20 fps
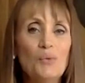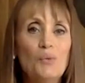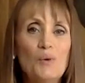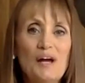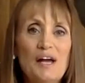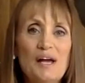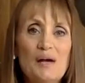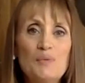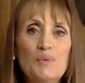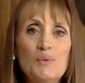
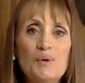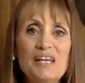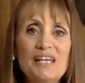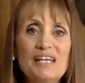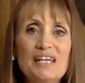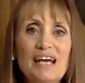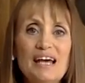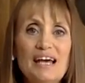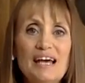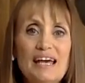where
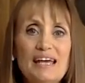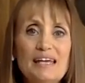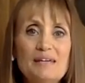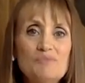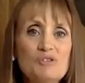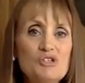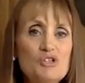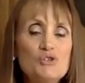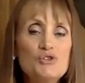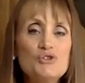we
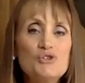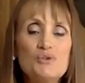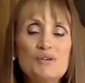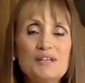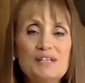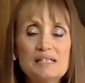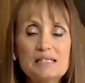aim to